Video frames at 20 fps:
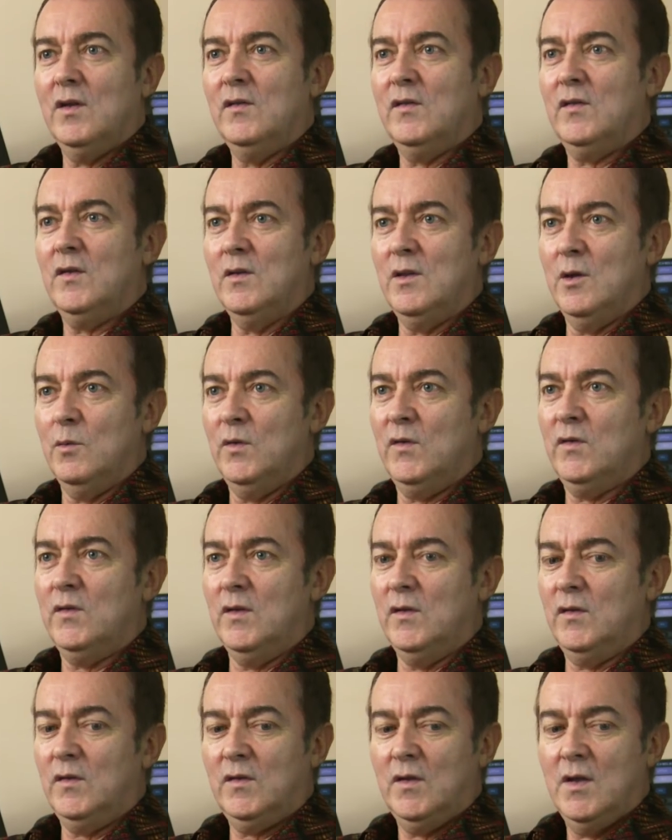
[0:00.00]
And so there was
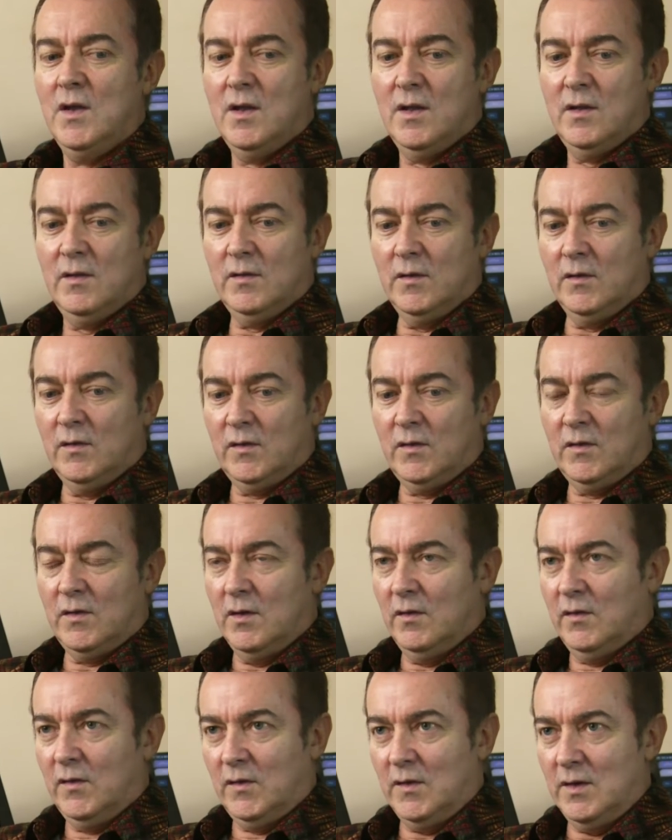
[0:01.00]
this, this
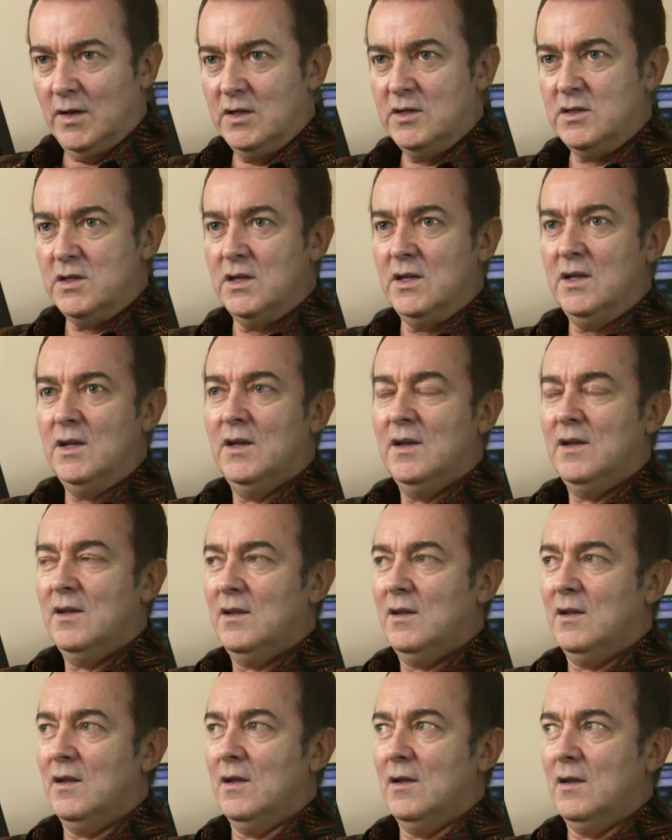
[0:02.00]
synergy
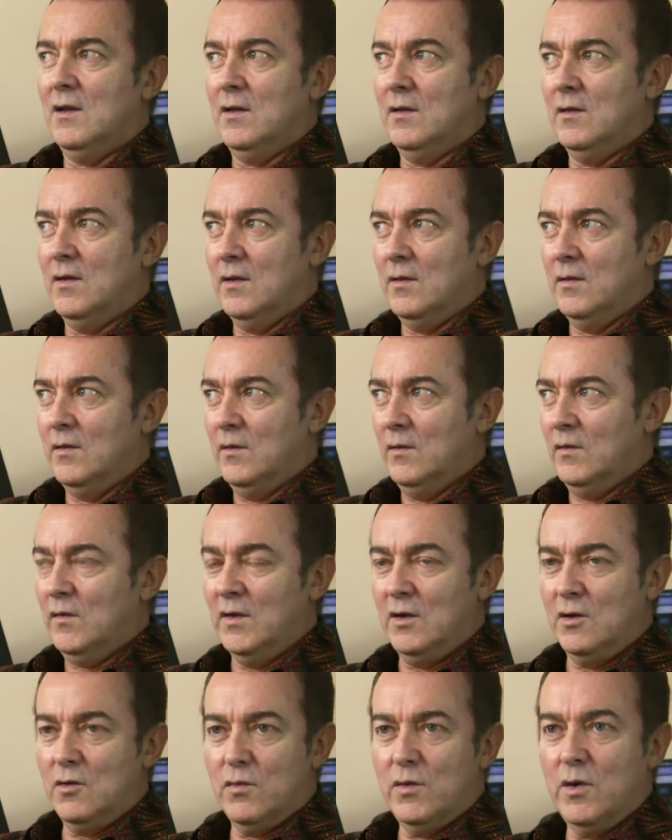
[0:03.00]
uh, and, and,
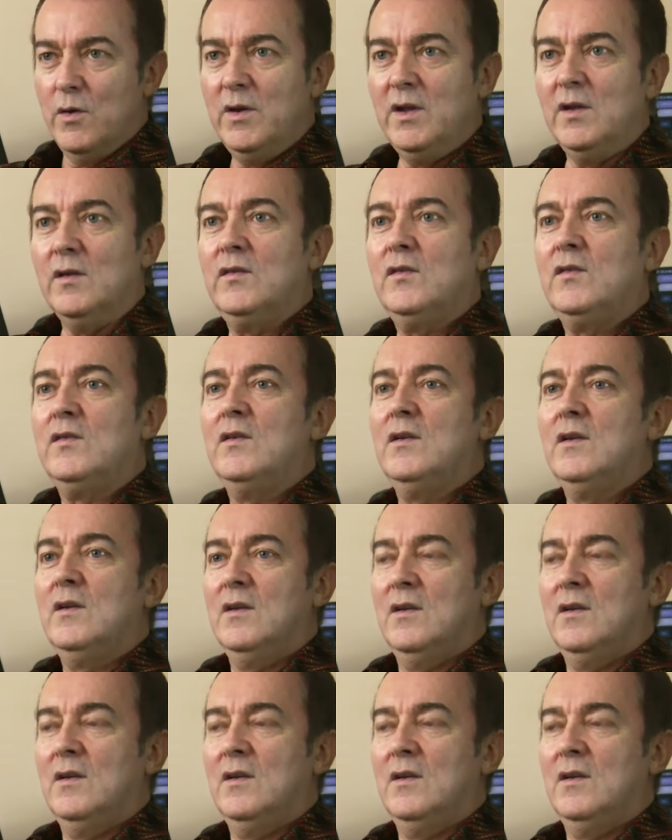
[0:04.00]
synchronous